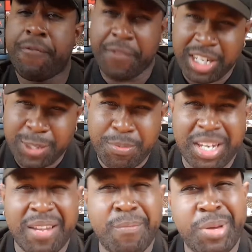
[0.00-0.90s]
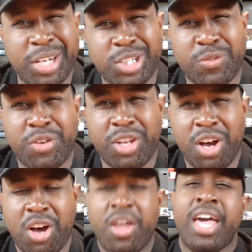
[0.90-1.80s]
finna spin them pictures for
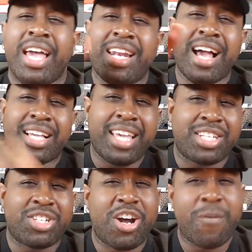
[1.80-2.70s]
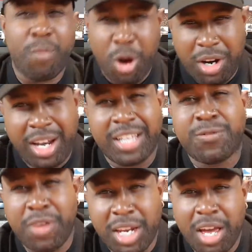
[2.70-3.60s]
y'all. And I'll catch y'all tomorrow in the next
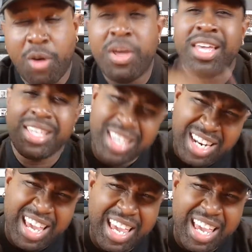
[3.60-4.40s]
video. Get